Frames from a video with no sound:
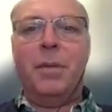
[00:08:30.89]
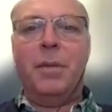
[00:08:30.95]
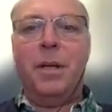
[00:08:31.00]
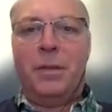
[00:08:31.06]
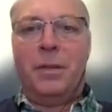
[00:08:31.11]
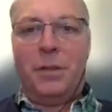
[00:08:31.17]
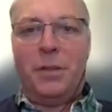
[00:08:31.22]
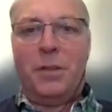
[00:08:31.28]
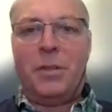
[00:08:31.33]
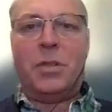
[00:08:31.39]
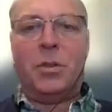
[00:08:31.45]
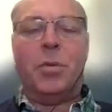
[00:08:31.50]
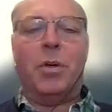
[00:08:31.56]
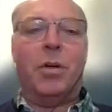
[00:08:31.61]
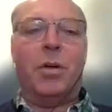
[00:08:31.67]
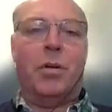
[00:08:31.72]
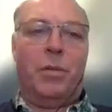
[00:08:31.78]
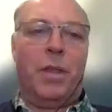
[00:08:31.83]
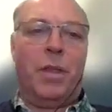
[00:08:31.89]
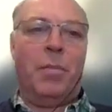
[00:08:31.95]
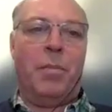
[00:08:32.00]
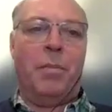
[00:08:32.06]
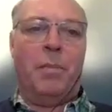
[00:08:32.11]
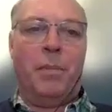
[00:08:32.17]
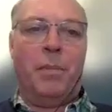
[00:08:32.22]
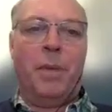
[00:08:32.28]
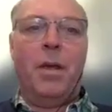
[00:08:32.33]
this is one of them.
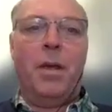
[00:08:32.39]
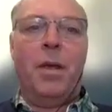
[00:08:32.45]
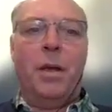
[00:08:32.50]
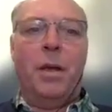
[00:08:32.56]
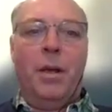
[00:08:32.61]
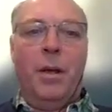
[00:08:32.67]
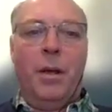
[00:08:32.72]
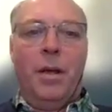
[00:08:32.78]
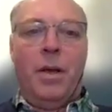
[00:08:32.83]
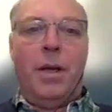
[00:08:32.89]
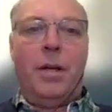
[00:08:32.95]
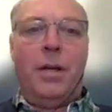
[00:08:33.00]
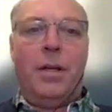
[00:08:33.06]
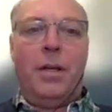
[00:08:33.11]
And